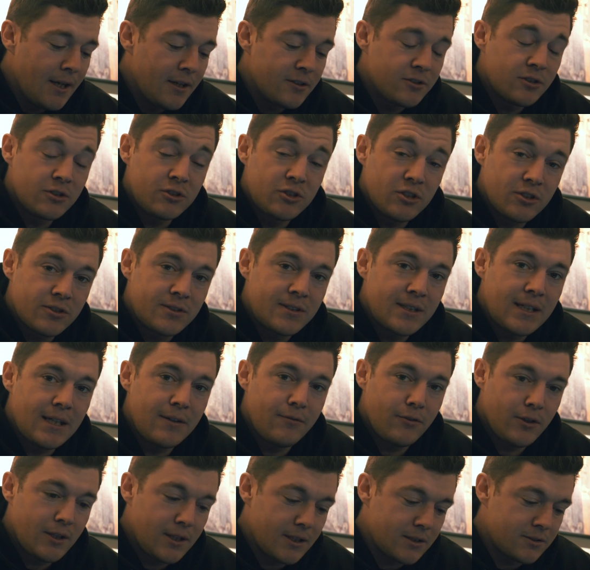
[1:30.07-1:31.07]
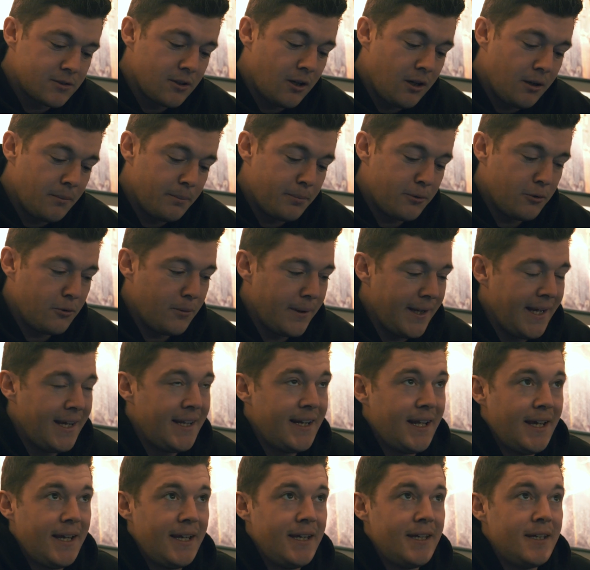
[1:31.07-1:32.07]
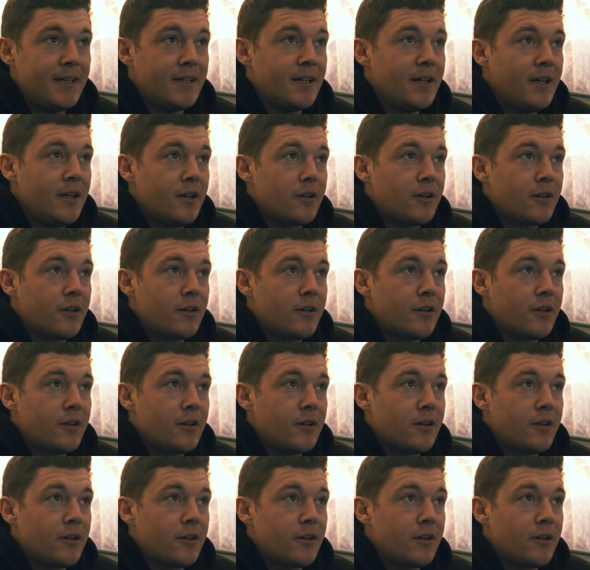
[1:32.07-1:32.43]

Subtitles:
So just to give you an example, in a